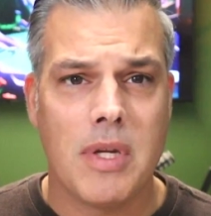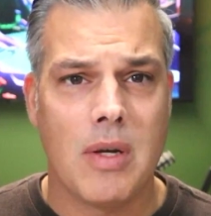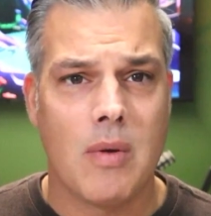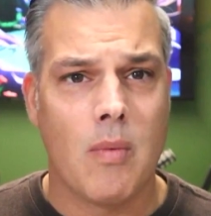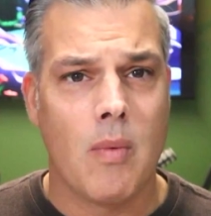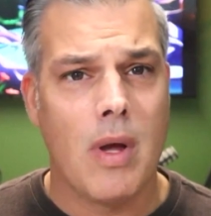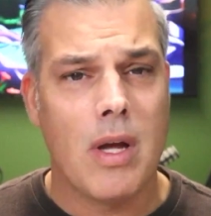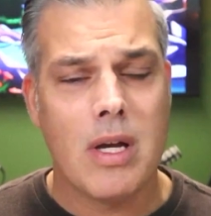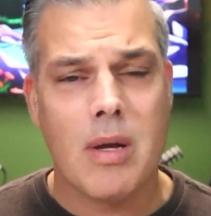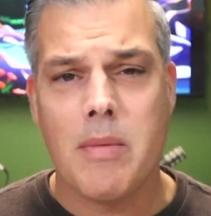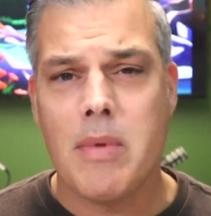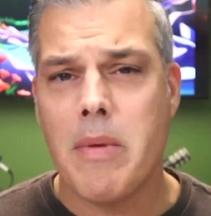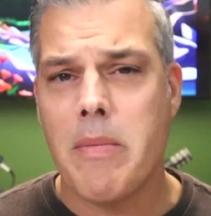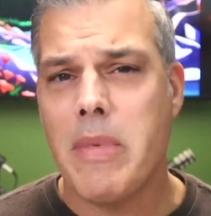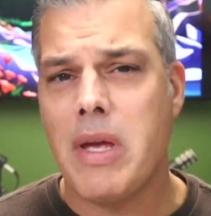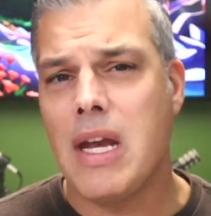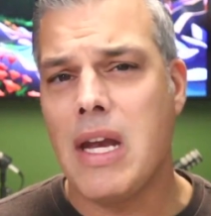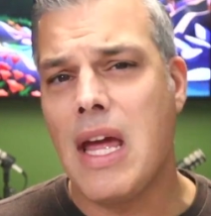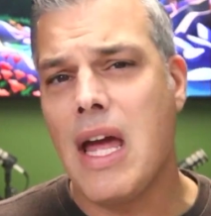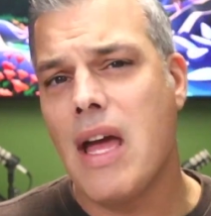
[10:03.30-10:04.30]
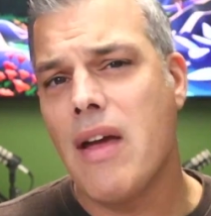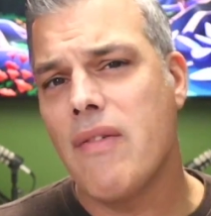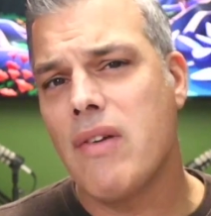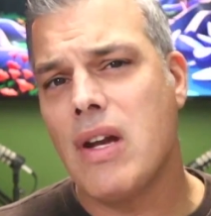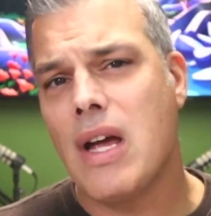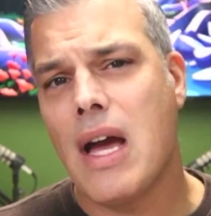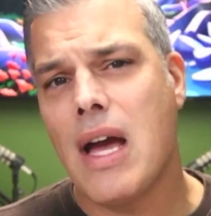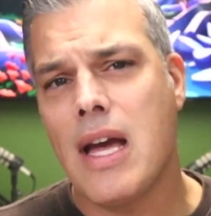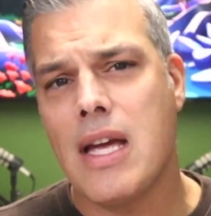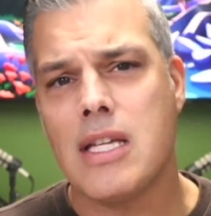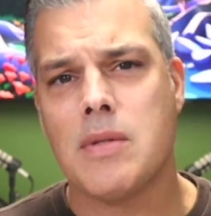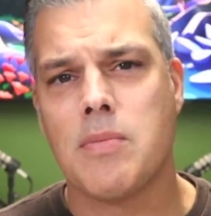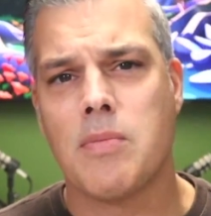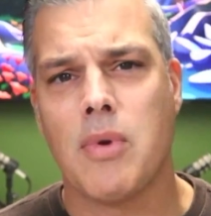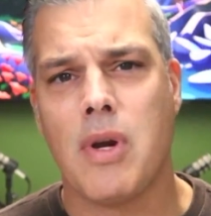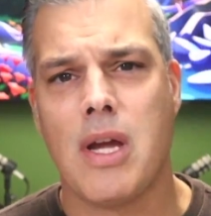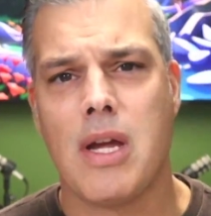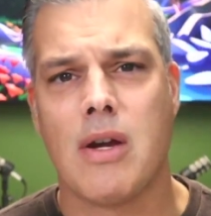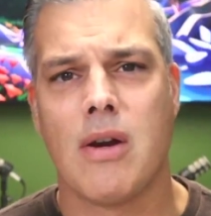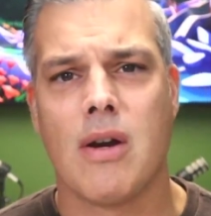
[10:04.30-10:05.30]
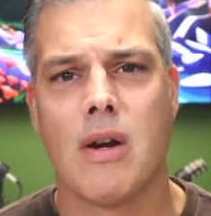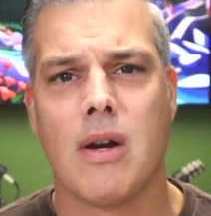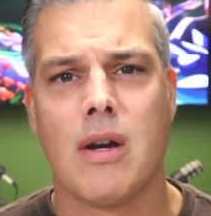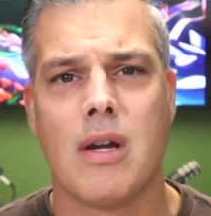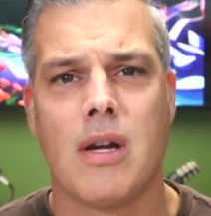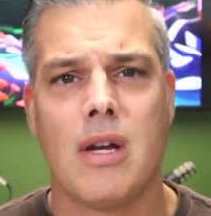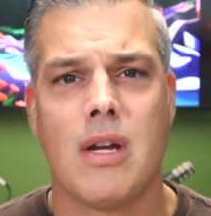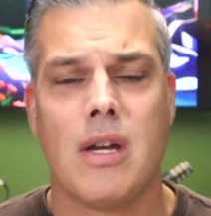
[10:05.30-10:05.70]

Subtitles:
welcome them in, have an icebreaker.